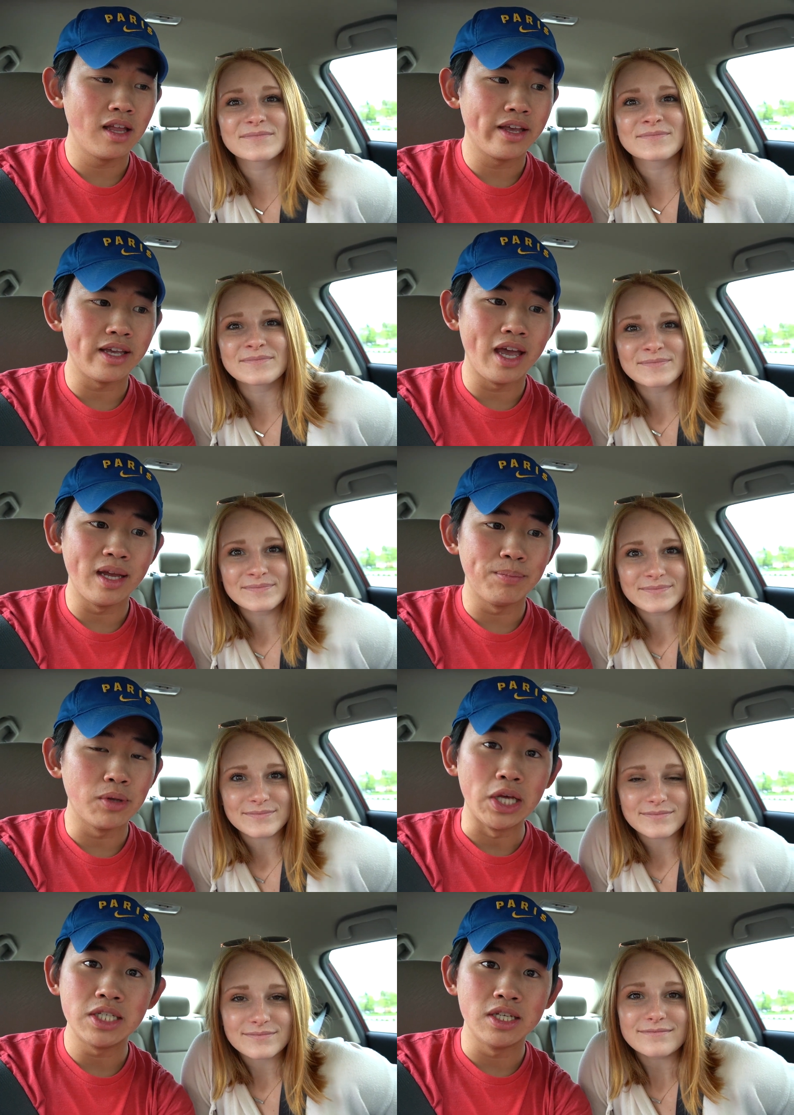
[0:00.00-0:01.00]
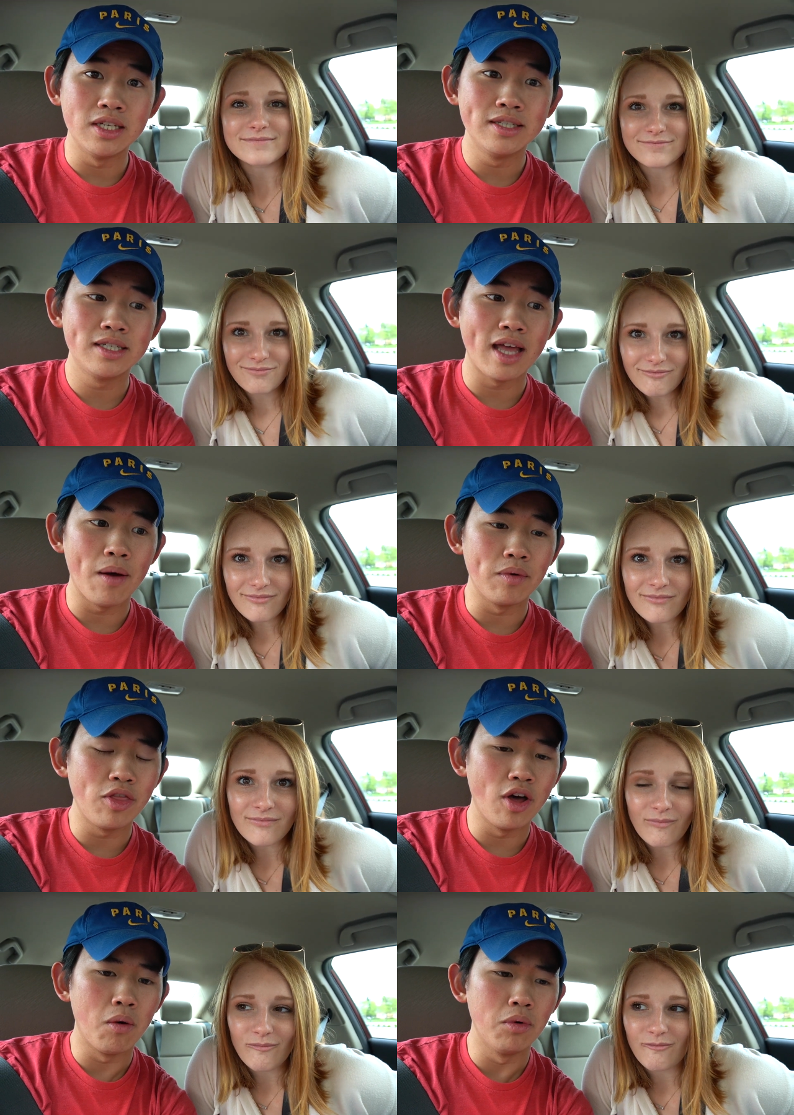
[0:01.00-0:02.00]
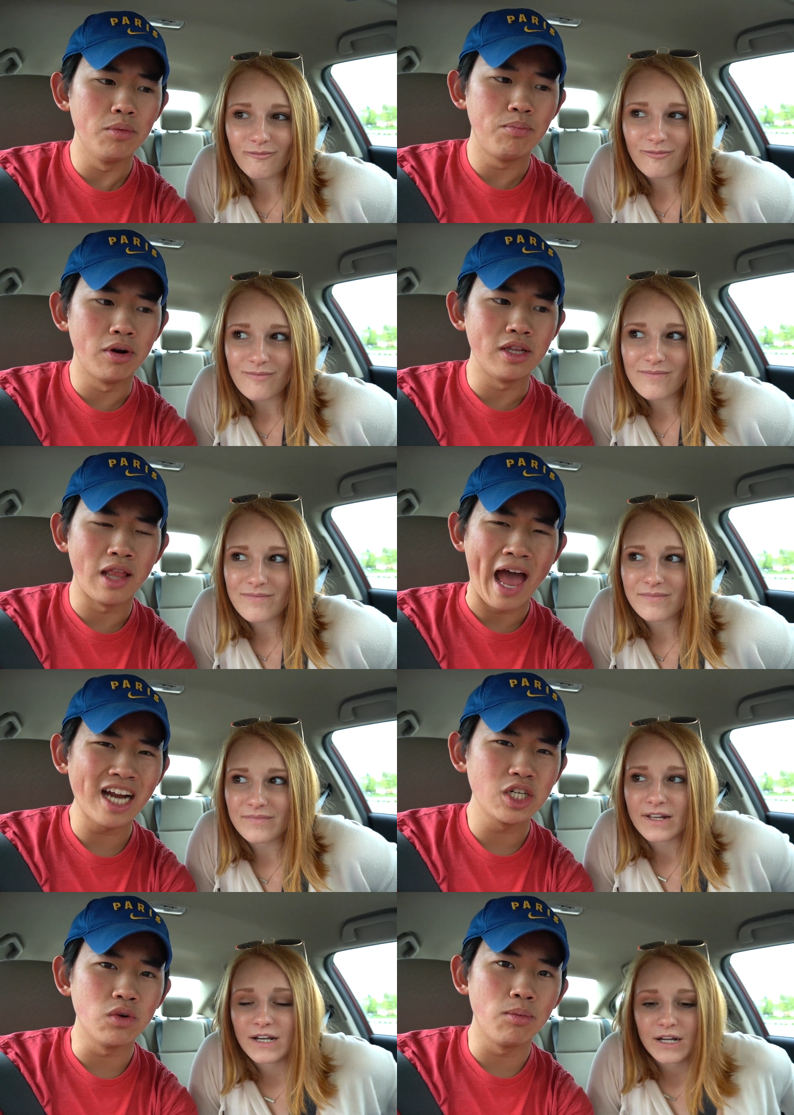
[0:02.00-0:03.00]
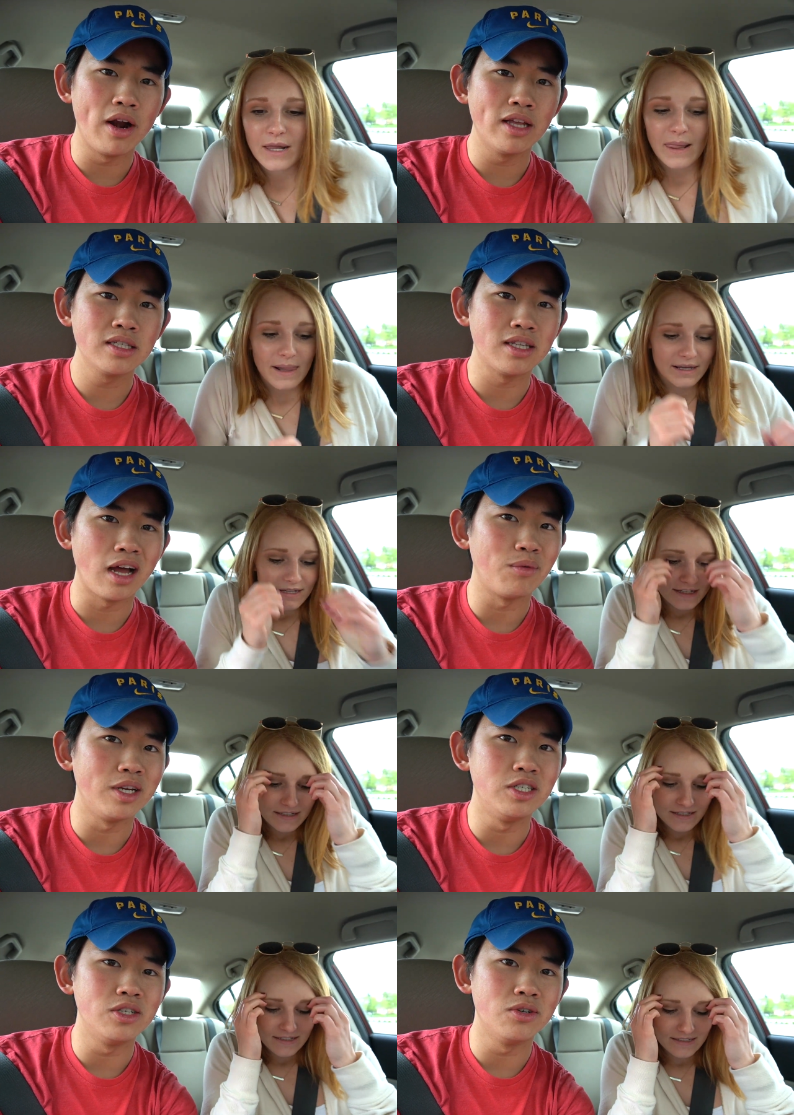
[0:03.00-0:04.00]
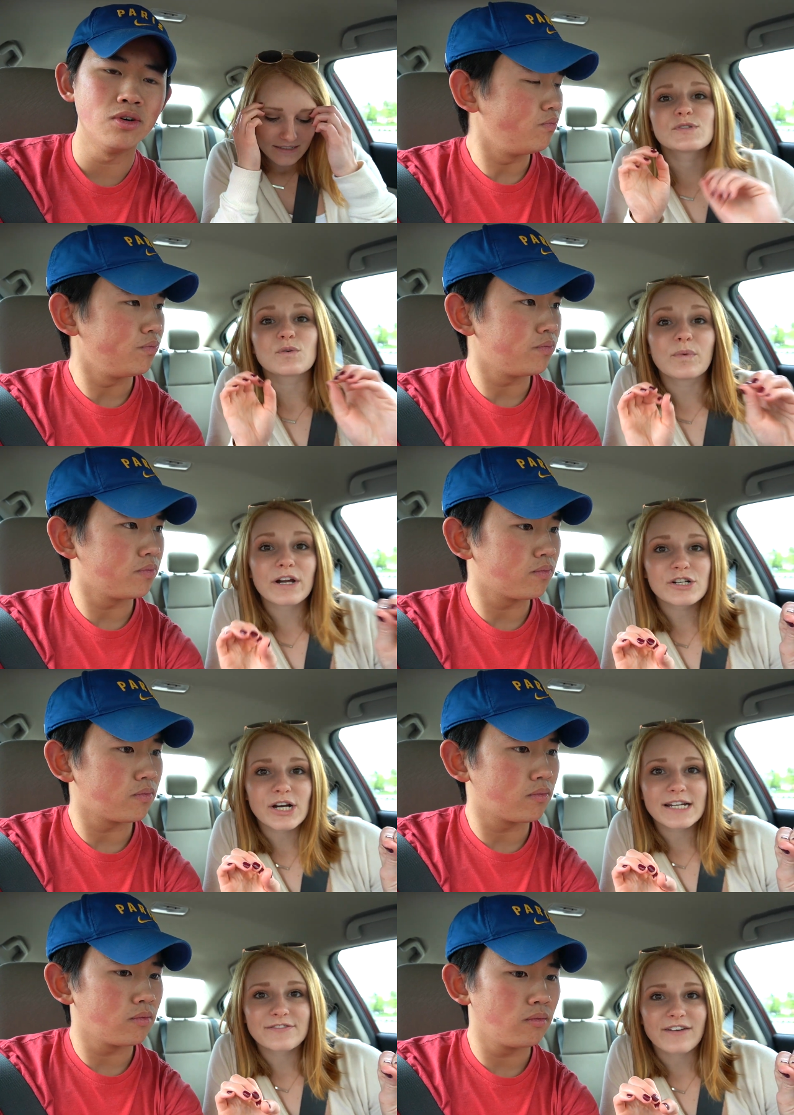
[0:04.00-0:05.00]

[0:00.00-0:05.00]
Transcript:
Speaker 1: like eight places that we thought were pretty national brands, not regional. So
Speaker 2: we're trying to